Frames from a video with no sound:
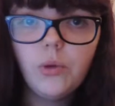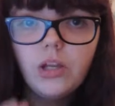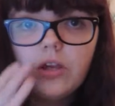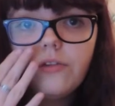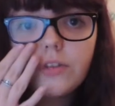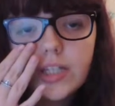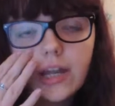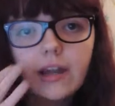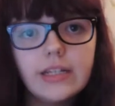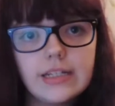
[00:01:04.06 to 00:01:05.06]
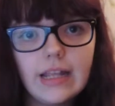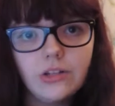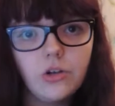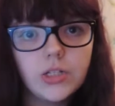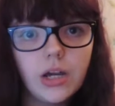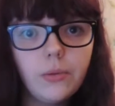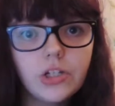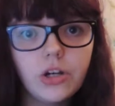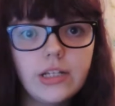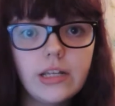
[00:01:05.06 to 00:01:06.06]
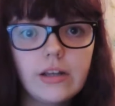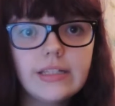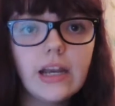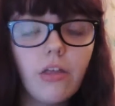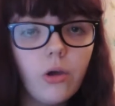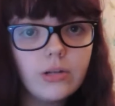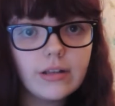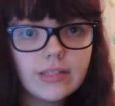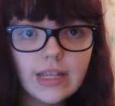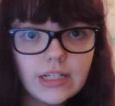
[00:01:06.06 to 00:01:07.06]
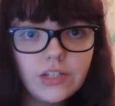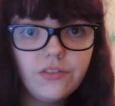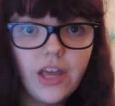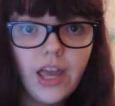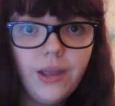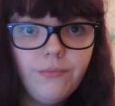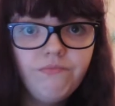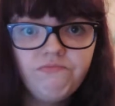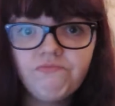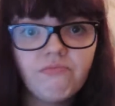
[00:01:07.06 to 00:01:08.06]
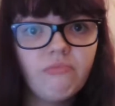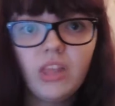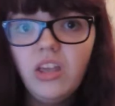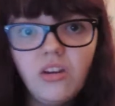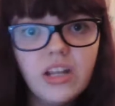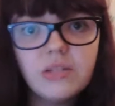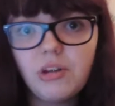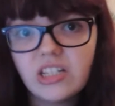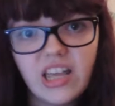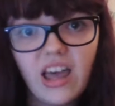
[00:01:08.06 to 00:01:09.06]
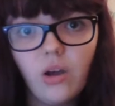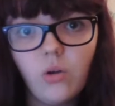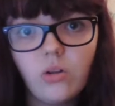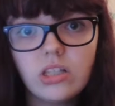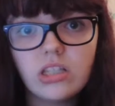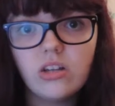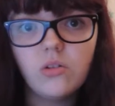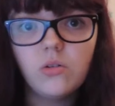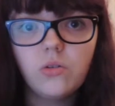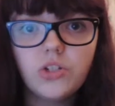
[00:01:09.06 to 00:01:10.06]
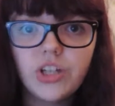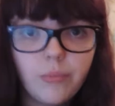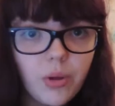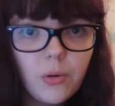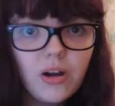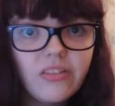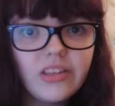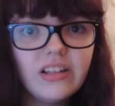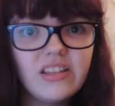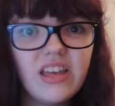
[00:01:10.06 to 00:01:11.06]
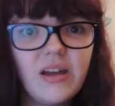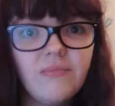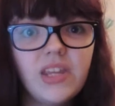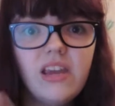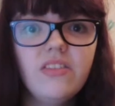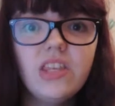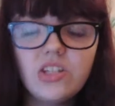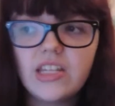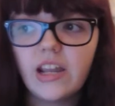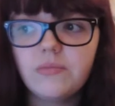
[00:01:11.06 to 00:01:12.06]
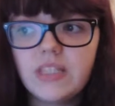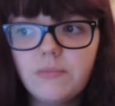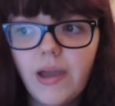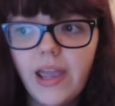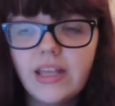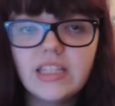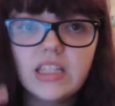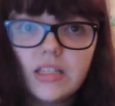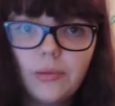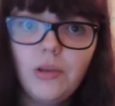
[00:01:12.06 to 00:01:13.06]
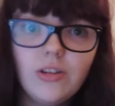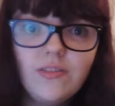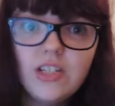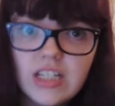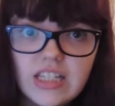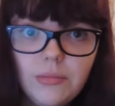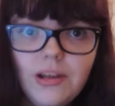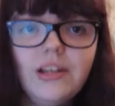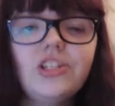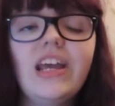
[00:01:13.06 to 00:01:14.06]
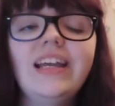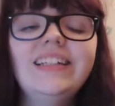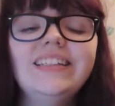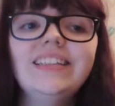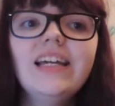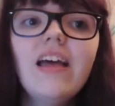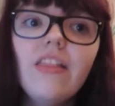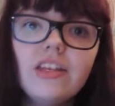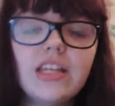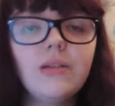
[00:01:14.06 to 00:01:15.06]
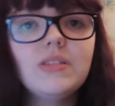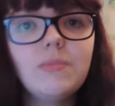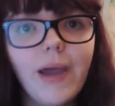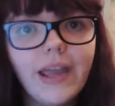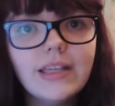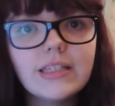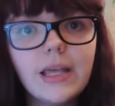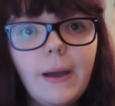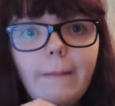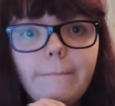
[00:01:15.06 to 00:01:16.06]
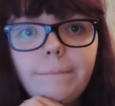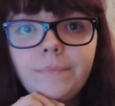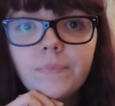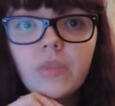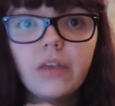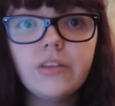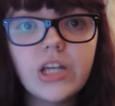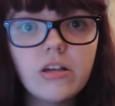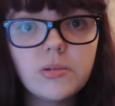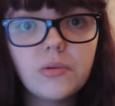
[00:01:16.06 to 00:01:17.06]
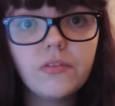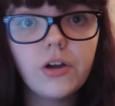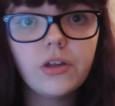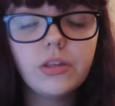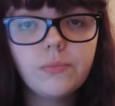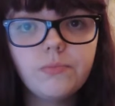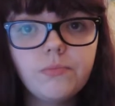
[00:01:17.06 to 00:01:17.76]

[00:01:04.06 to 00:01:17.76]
if you're staying at a Disneyland hotel, which I did. I stayed at the Hotel Santa Fe. You don't need to bring towels or shampoo or anything like that. They just take up space. It can be used for Disney merch. They just take up space. The towels provide the